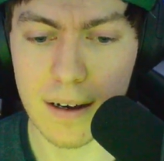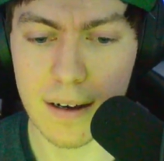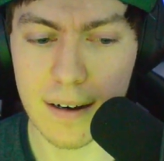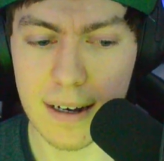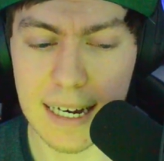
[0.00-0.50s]

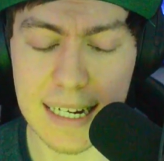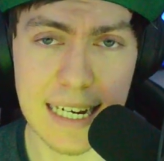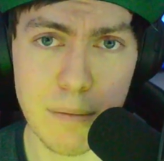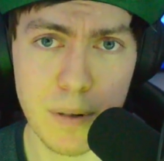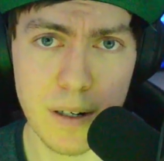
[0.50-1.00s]

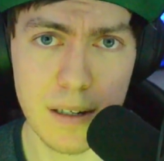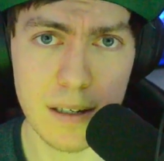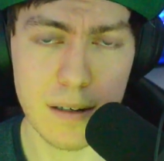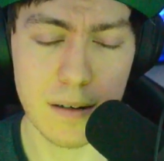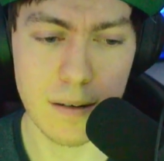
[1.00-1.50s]
examples.
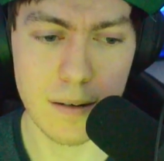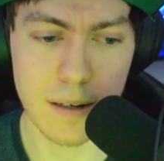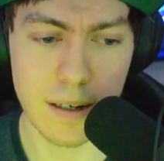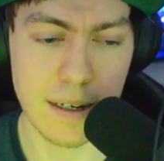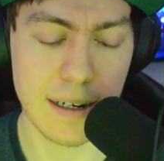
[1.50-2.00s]

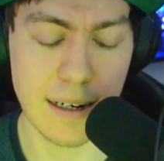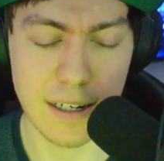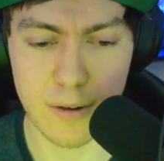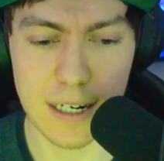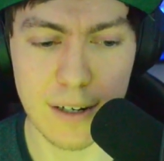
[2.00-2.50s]
Alright, I
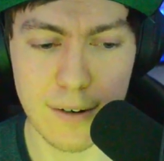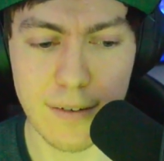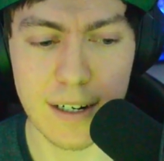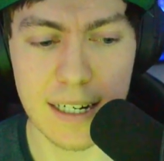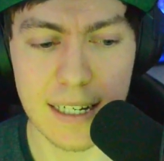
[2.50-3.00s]
try to leave it
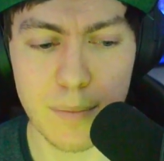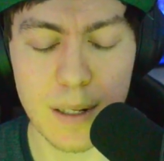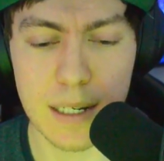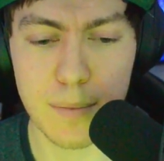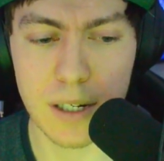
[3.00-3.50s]
as simple as
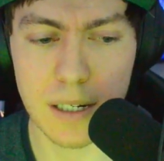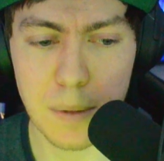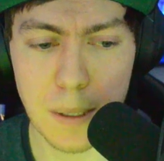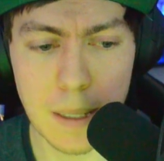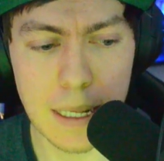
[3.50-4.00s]

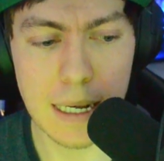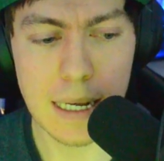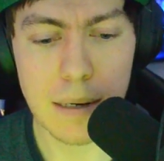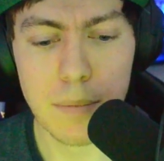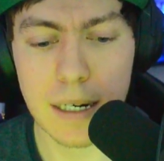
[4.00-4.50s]
possible.
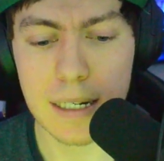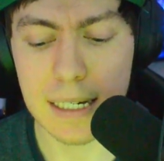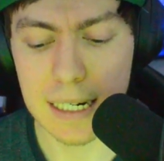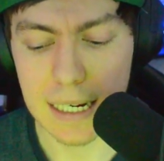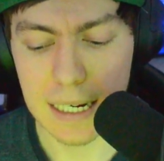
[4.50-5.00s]
But
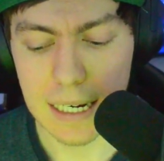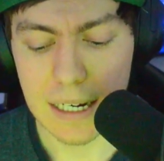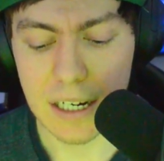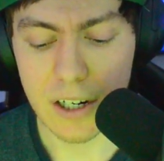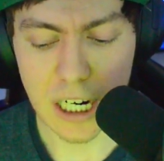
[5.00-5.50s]

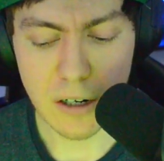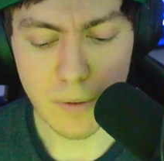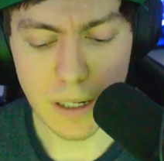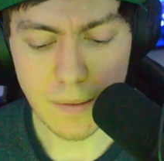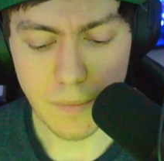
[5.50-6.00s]
in
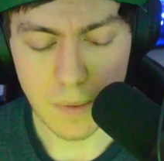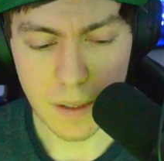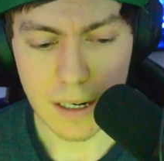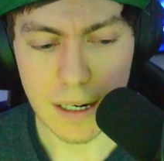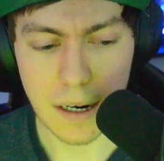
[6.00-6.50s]
general,
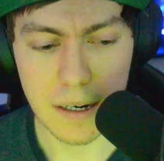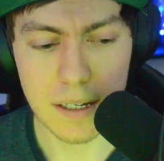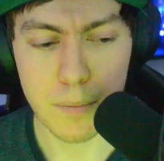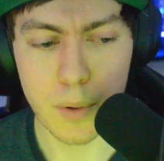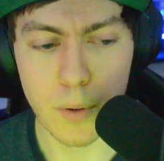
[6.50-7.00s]
it is
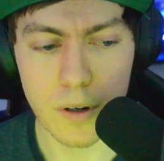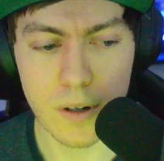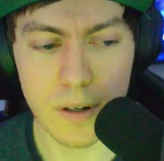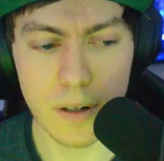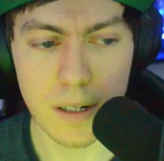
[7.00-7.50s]

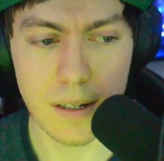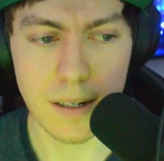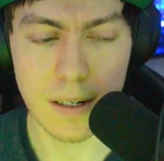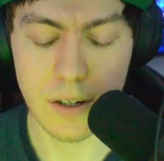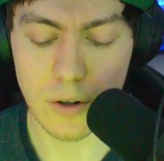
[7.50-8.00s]
important
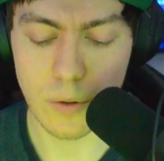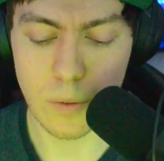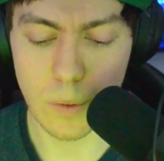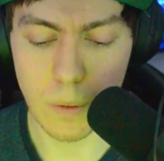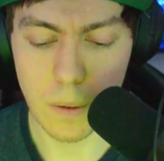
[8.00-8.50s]

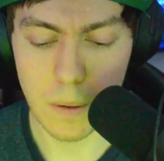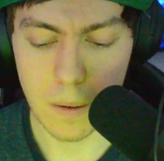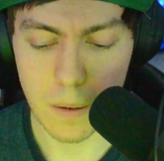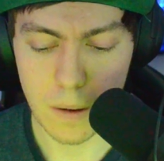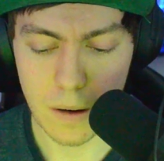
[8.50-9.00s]
to
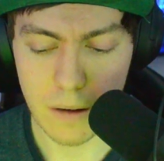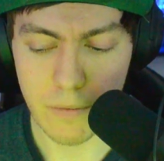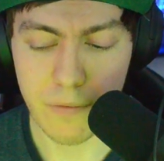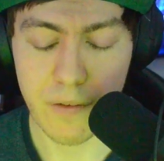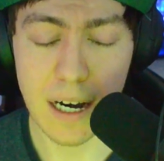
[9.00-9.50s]

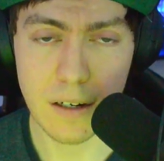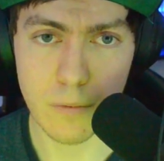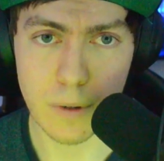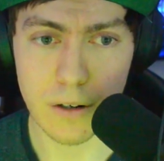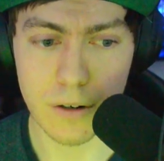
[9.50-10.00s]
find your
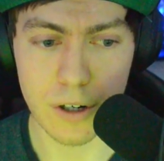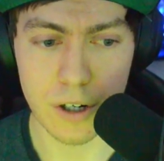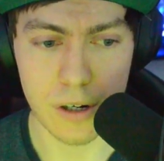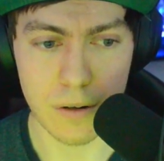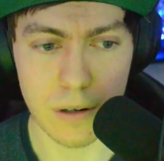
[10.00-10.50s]
win
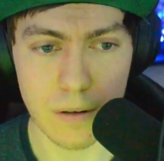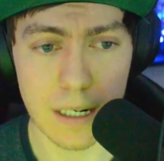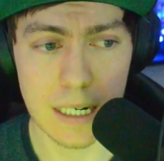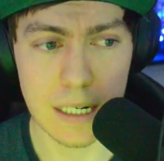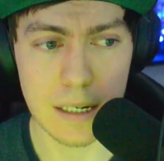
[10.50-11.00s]
condition.
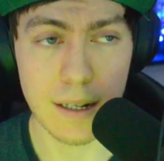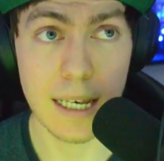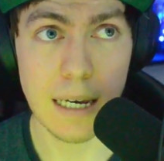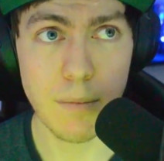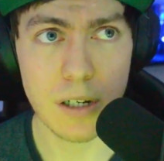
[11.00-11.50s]
Alright, the
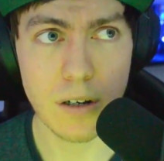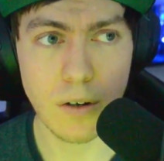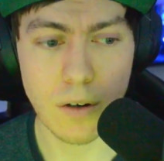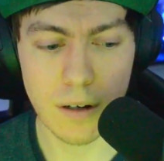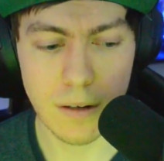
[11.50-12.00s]
game is going
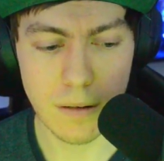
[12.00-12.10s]
on.